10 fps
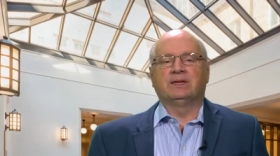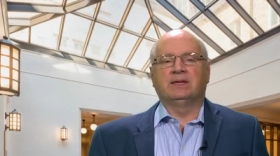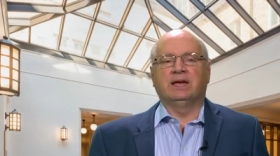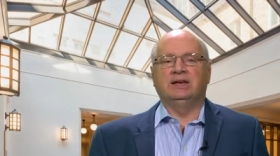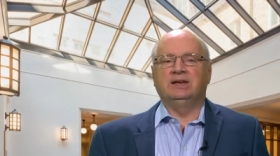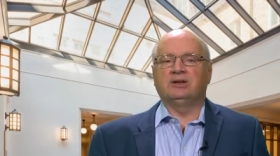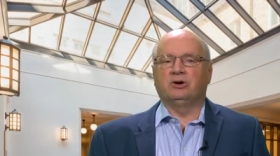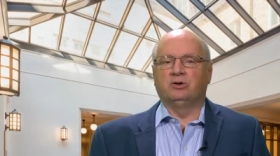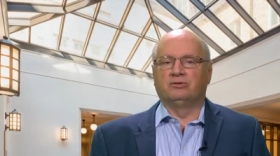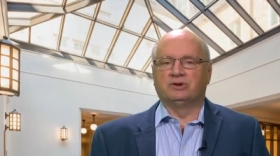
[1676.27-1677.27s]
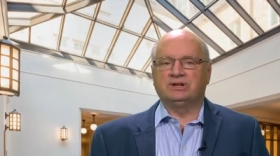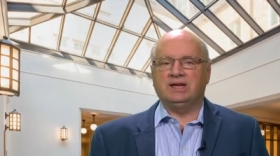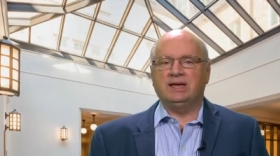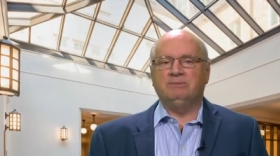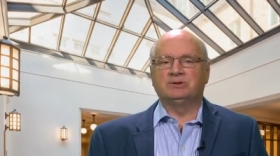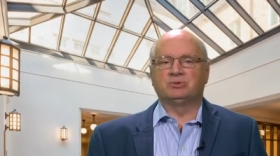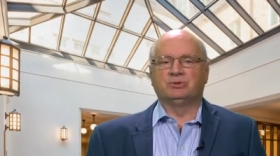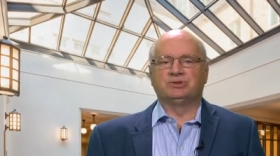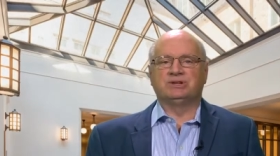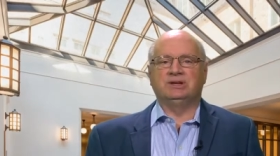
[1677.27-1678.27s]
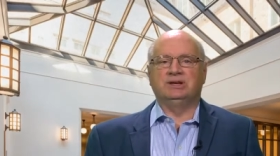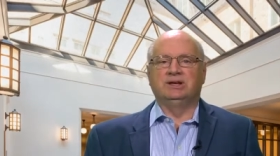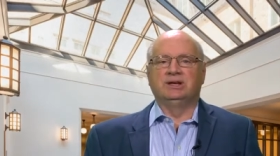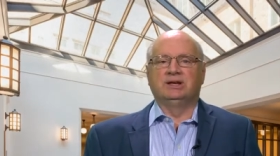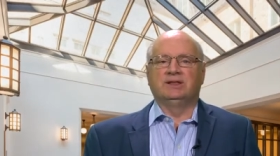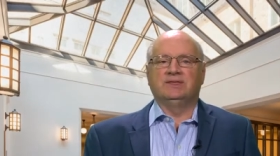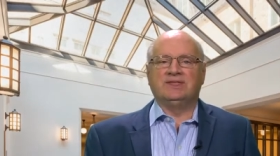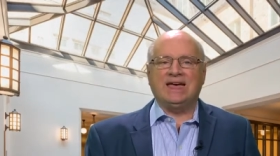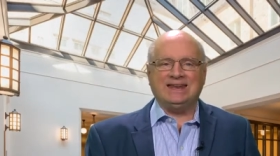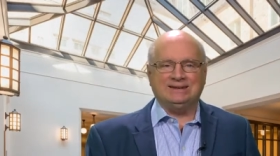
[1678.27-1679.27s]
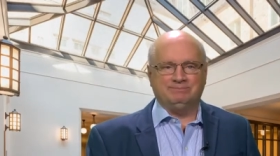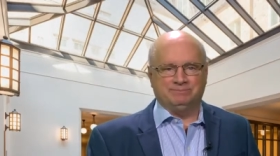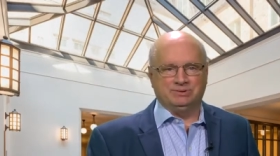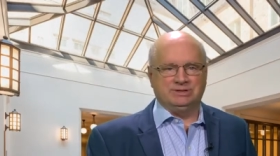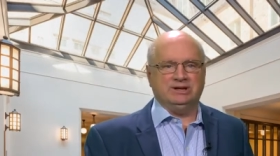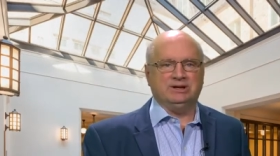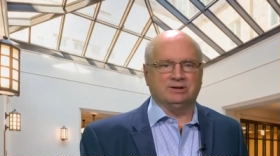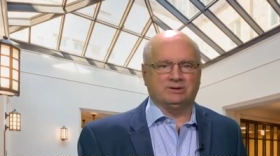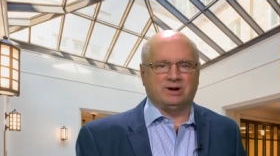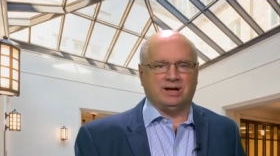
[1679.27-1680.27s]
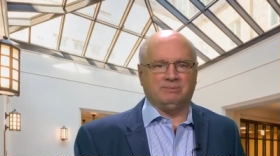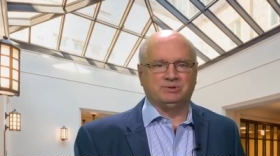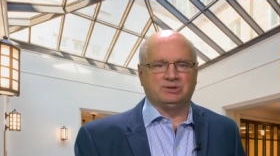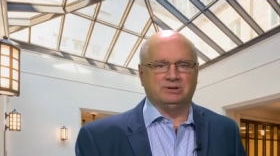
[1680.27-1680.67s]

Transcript: And yet over time, as we'll see, that particular option